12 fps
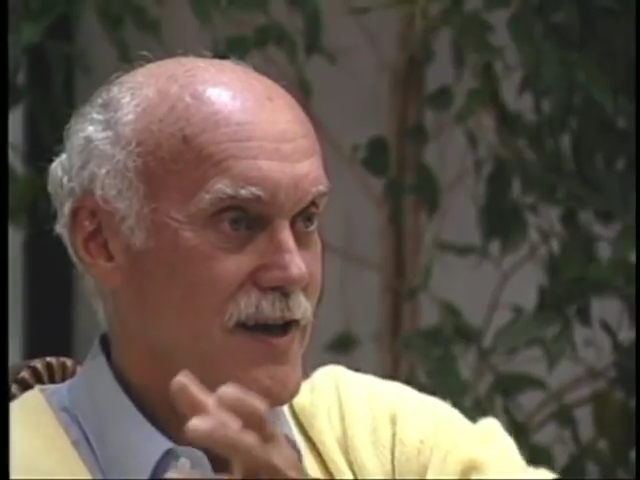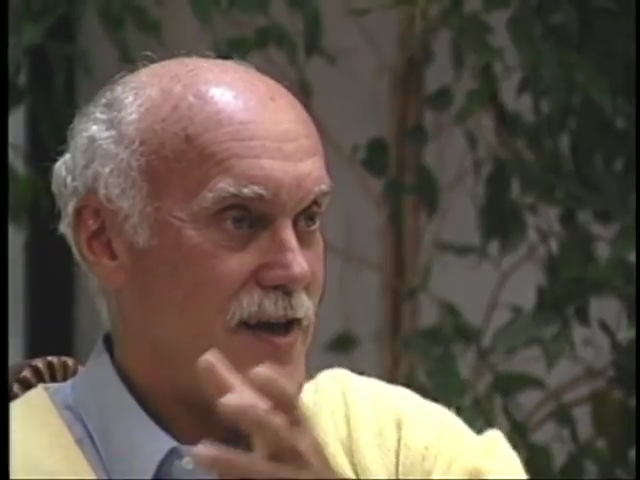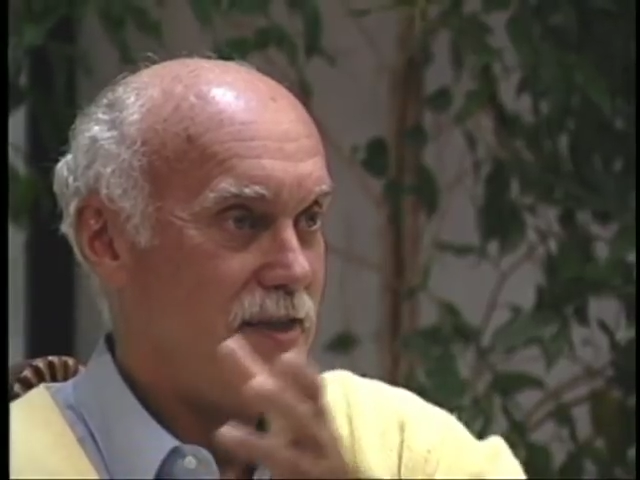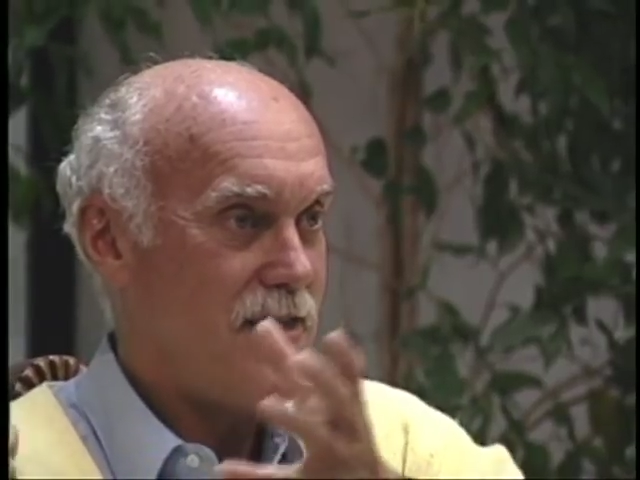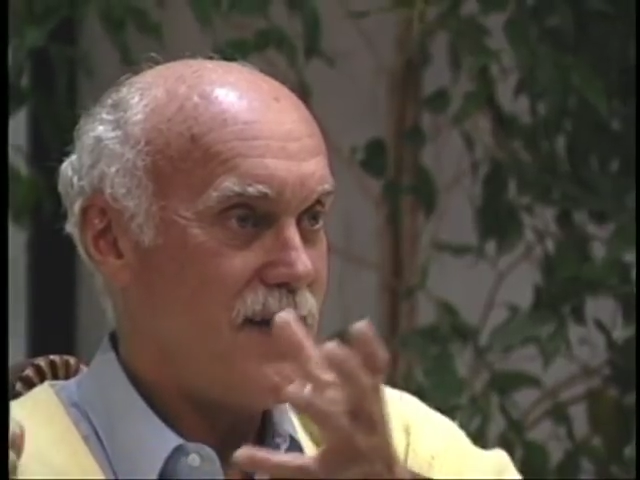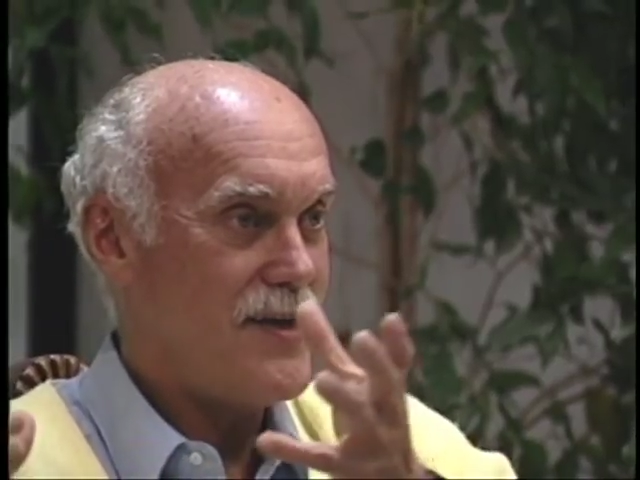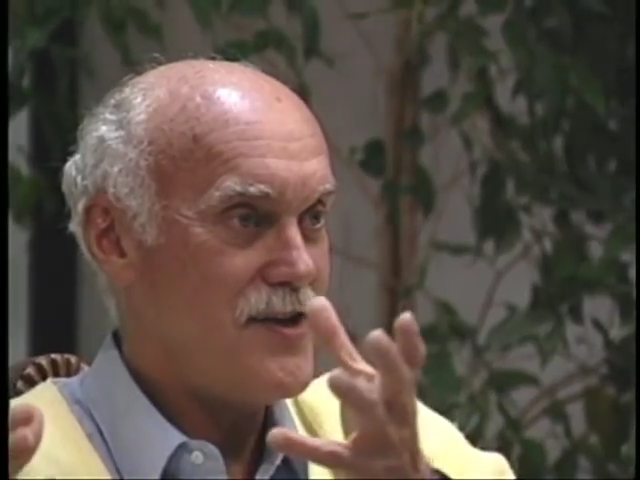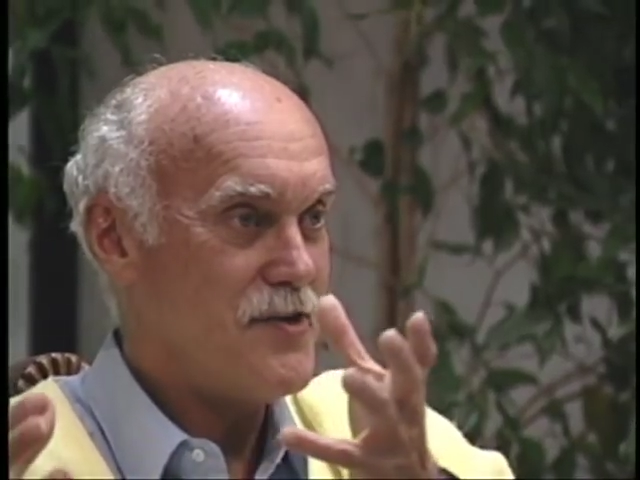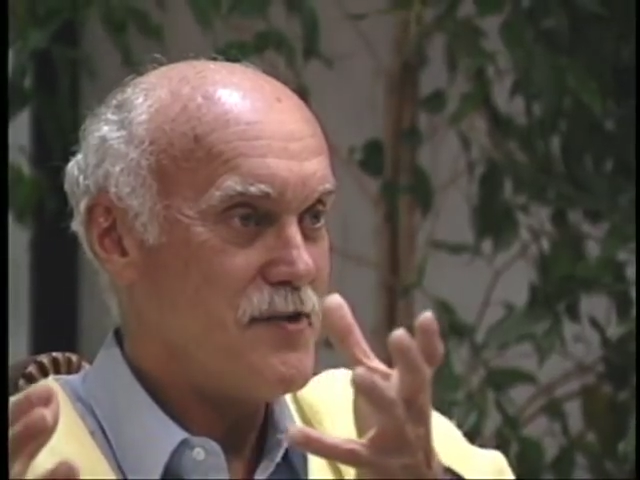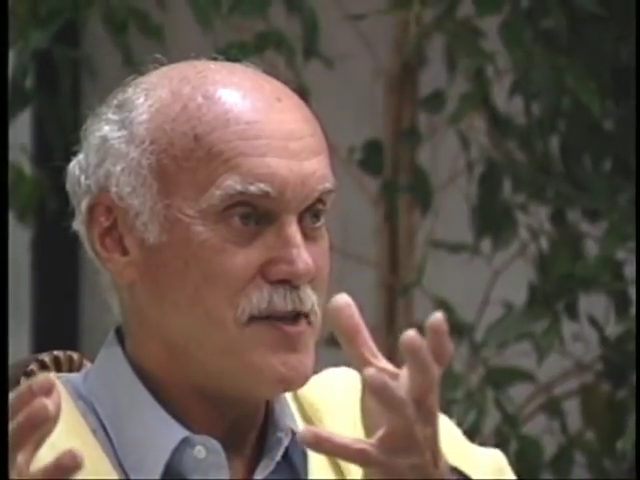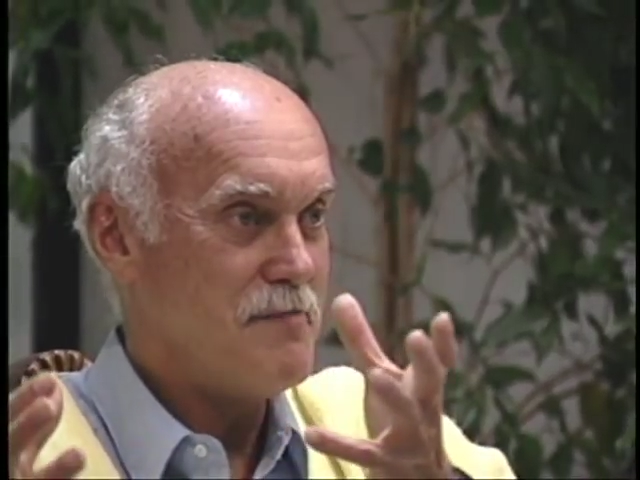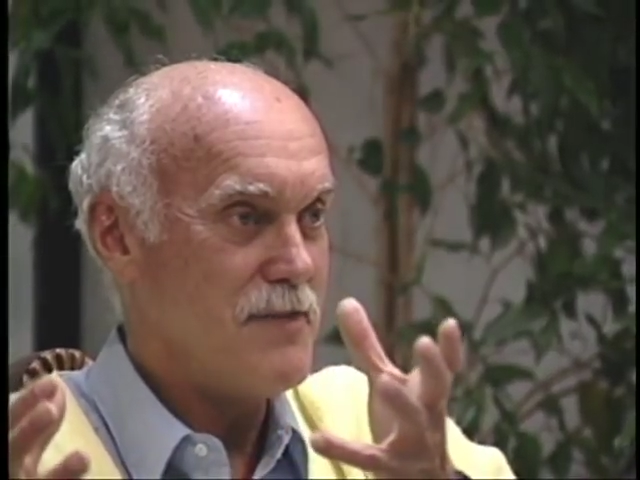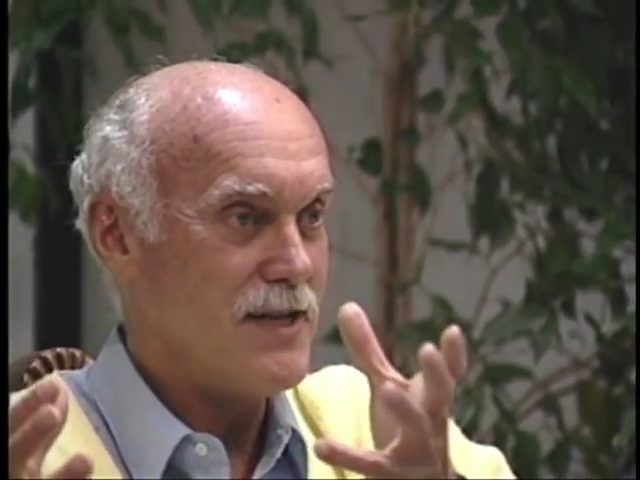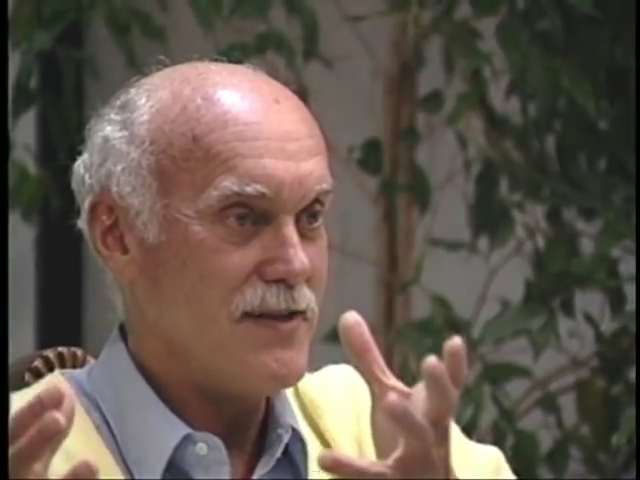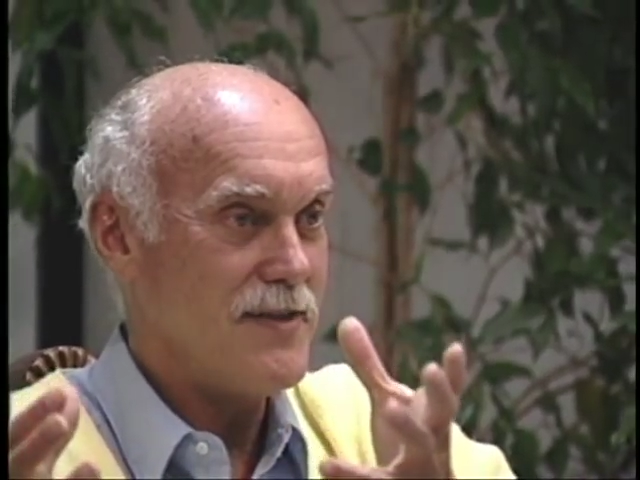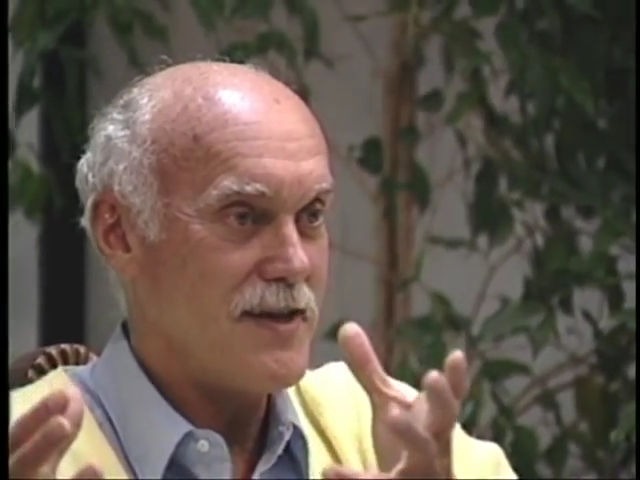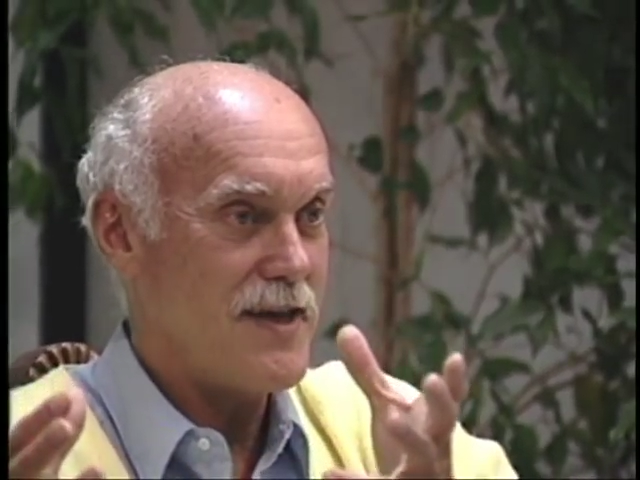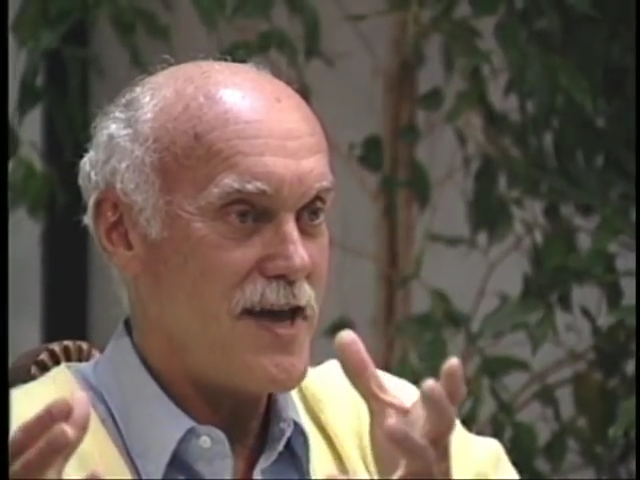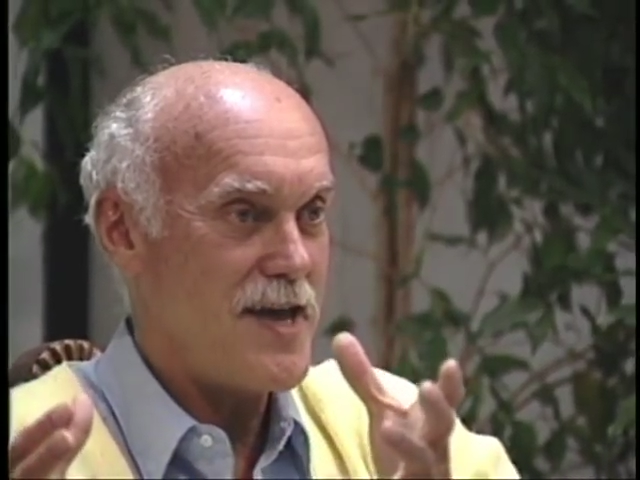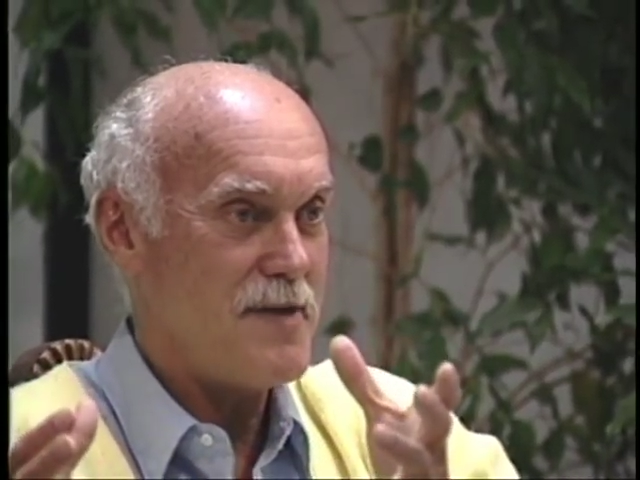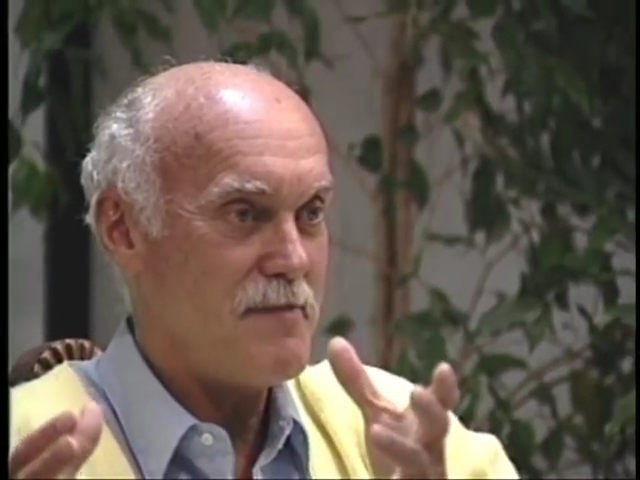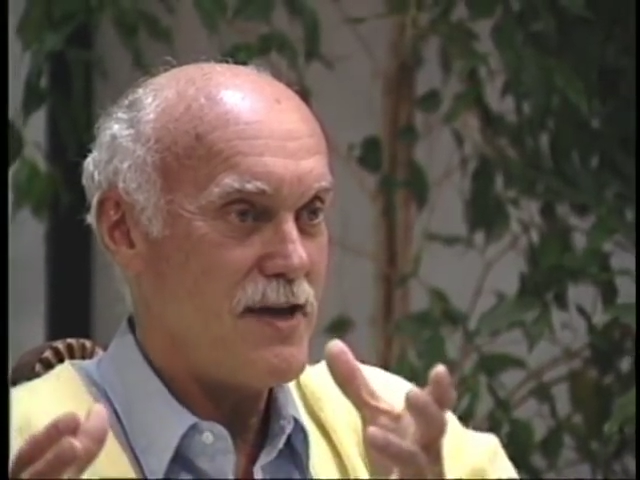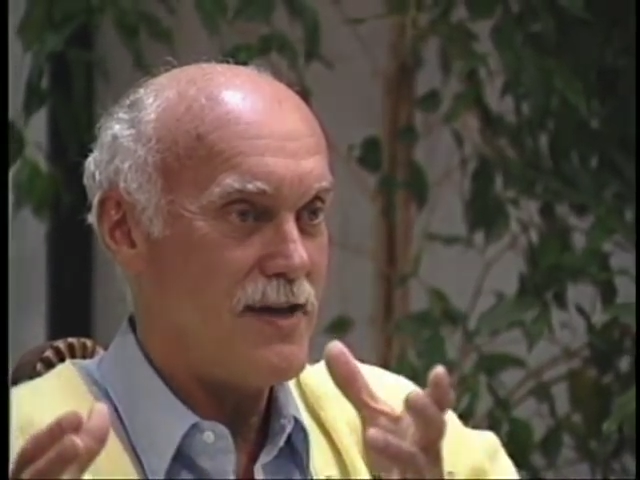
And then you're in the middle of the game,